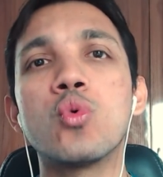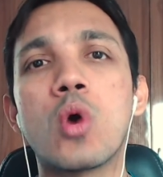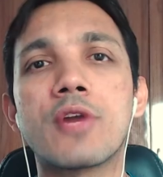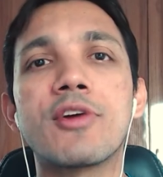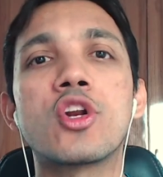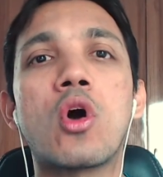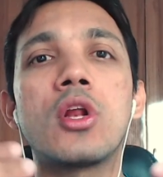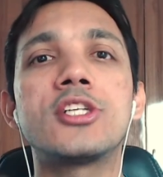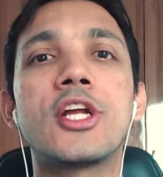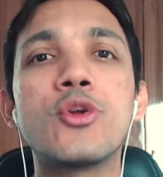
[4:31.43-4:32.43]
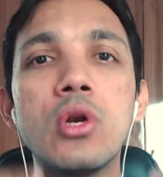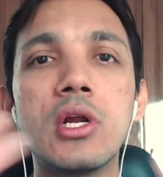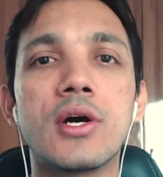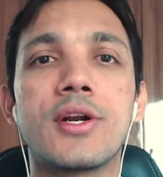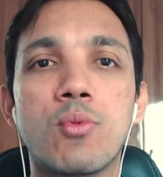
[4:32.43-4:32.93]
whatever knowledge that you
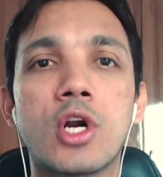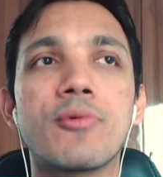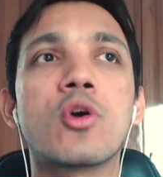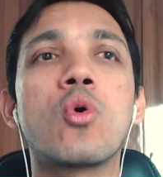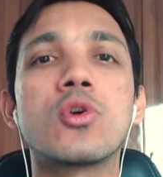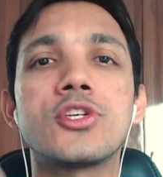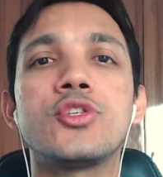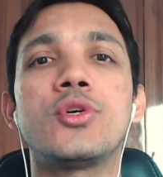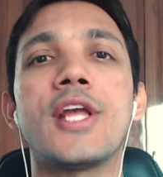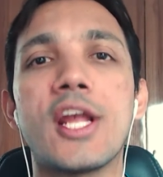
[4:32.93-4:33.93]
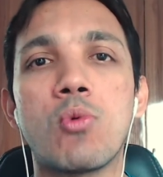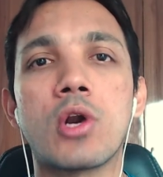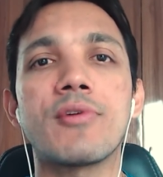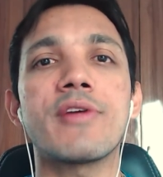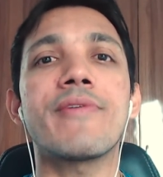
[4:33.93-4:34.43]
learn, whatever courses you take,
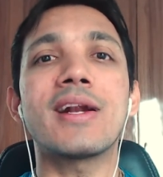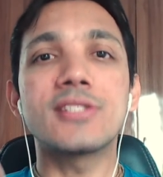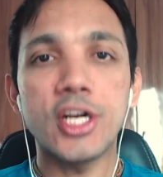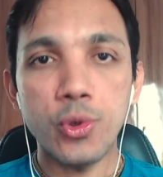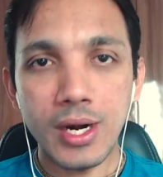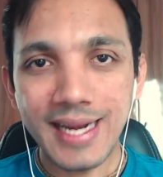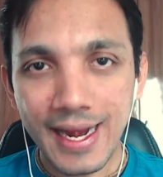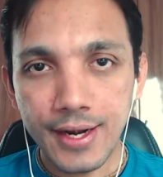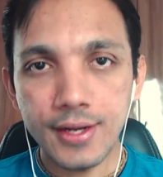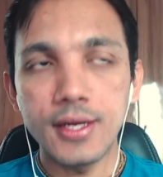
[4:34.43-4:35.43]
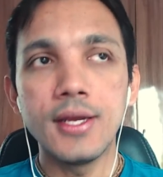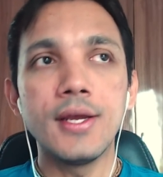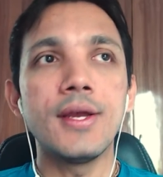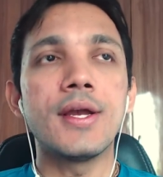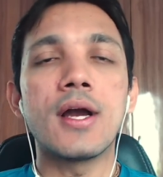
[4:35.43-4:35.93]
whatever events that you attend,
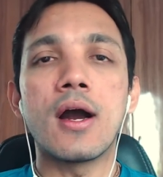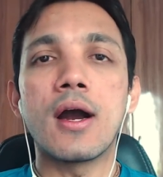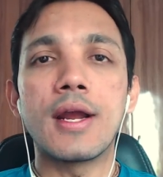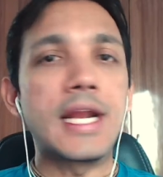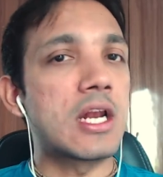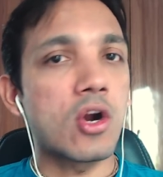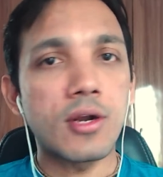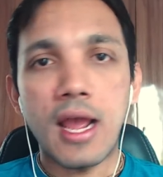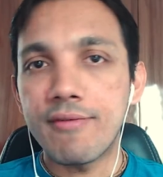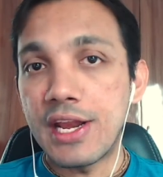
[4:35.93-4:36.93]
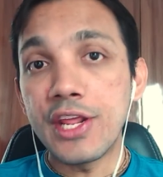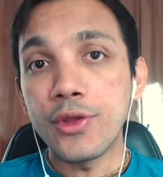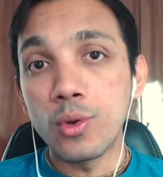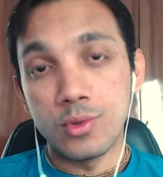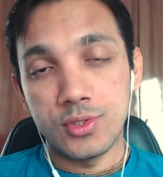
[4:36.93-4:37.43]
it will not have any
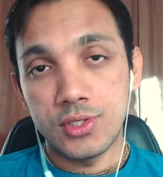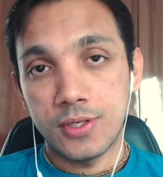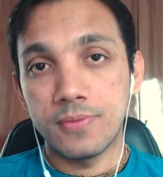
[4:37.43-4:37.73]
use.